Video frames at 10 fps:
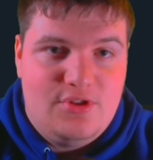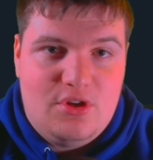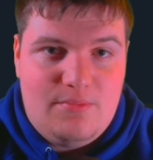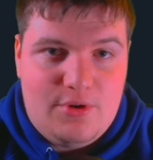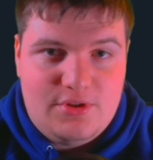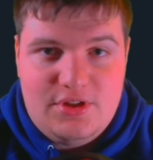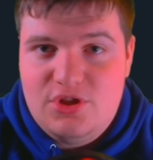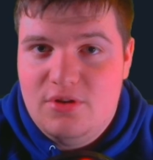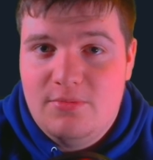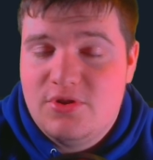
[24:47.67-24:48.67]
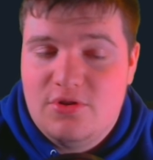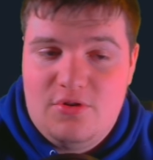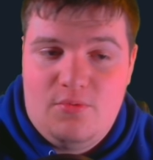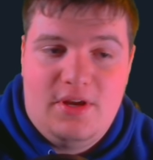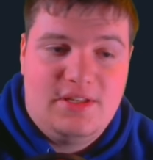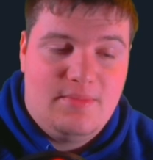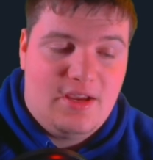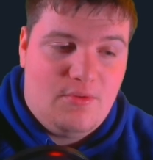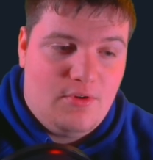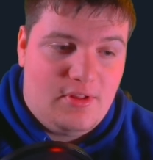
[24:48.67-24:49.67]
you can partition them a certain way to make
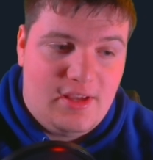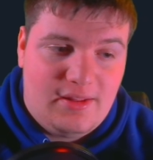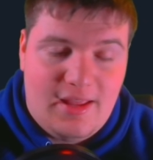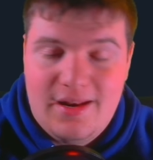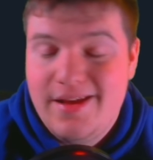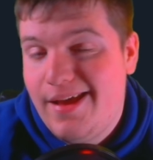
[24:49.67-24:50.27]
it work like that.